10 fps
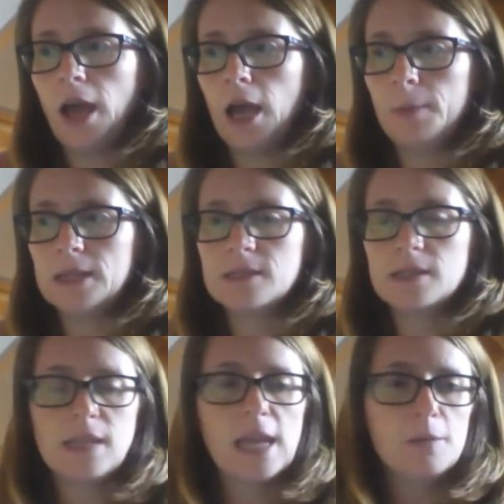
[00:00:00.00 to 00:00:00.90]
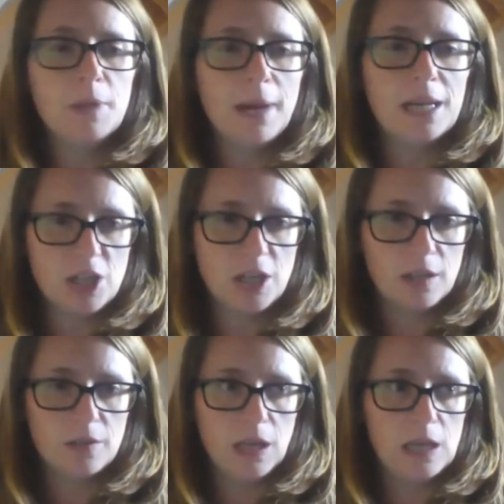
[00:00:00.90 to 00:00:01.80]
And sustainably
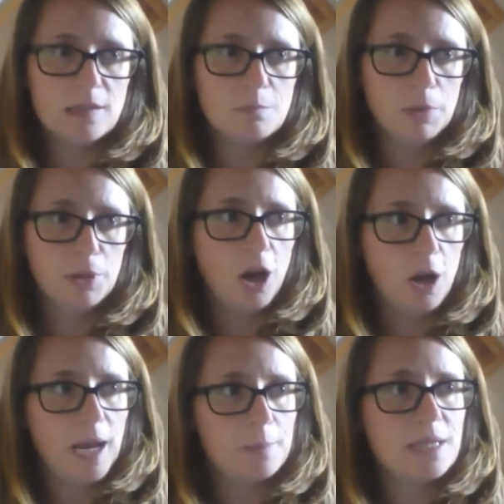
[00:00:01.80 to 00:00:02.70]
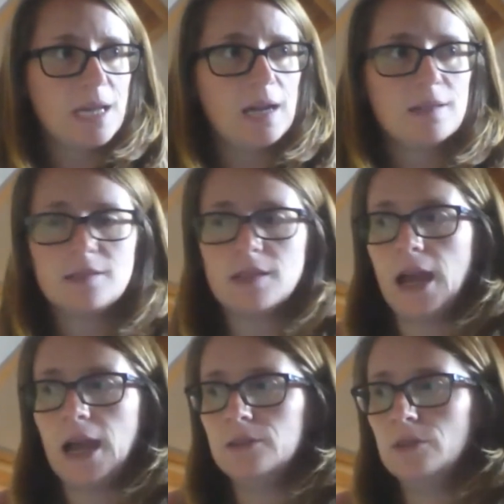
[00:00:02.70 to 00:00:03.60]
managing these blue carbon
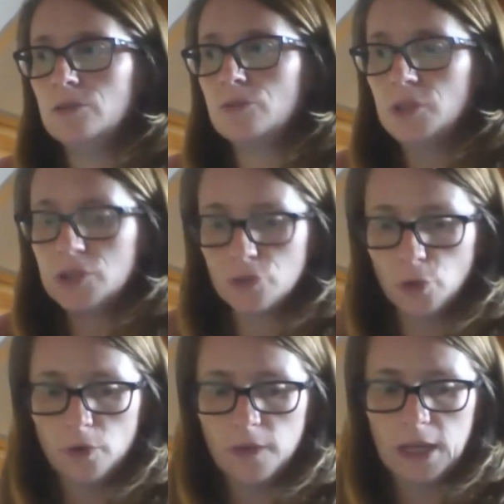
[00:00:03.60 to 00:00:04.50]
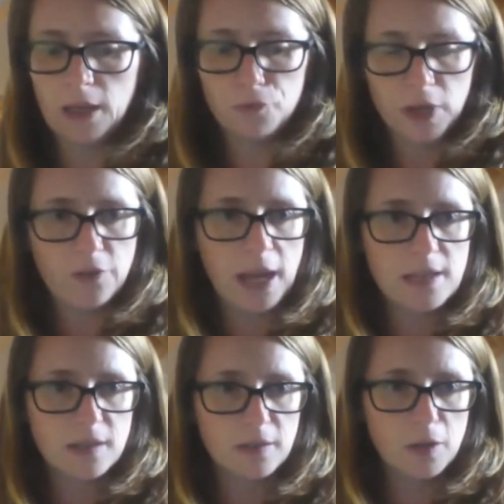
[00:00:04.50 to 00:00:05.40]
habitats and restoring and
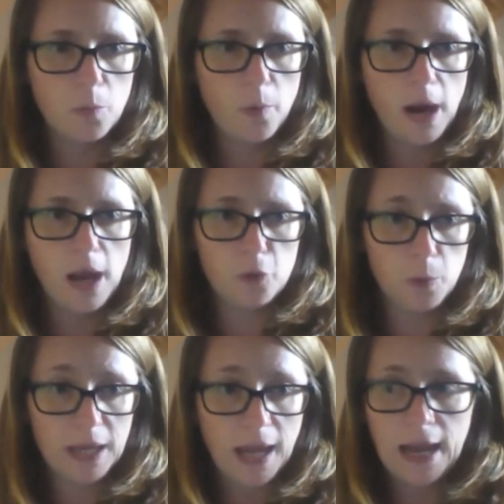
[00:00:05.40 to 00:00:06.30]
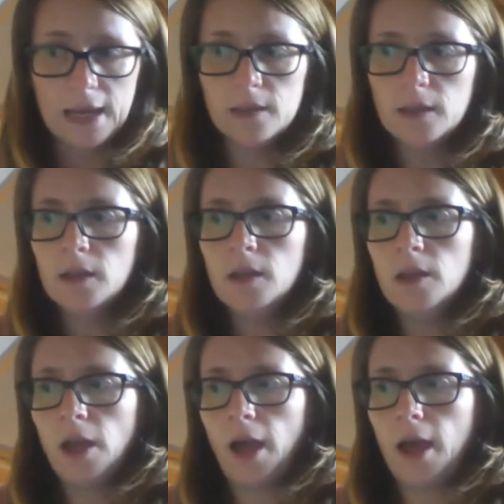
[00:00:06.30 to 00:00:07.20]
recreating them wherever we can
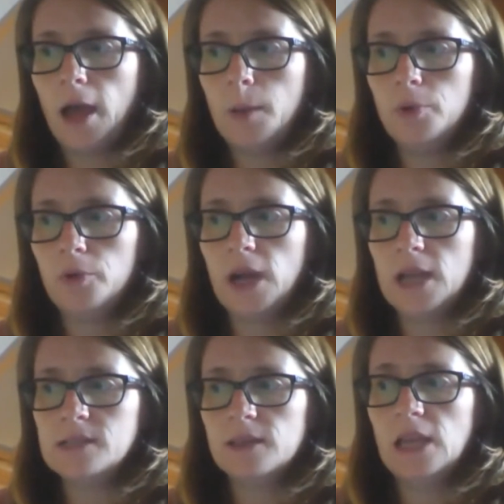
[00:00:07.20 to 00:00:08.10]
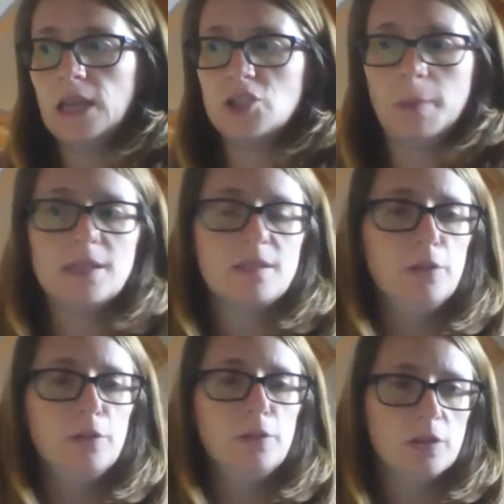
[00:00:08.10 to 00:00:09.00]
provides a nature-based
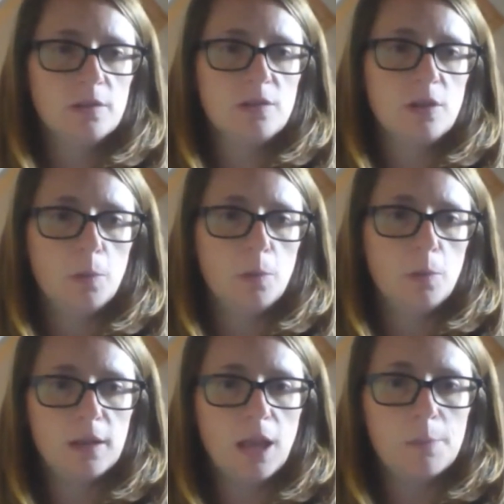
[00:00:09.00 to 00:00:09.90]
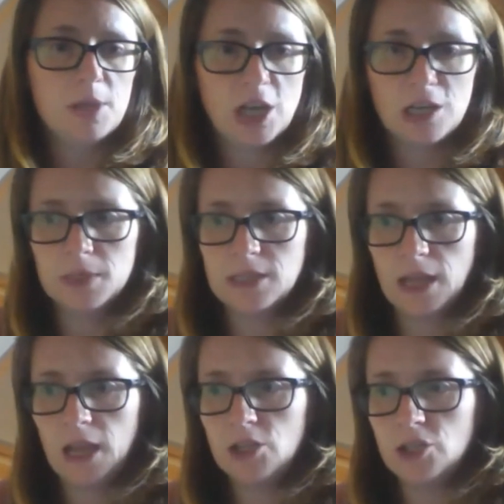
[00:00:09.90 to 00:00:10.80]
solution to climate change
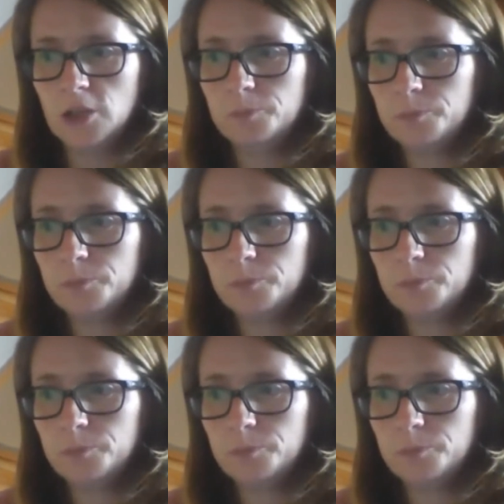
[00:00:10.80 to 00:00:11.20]
mitigation.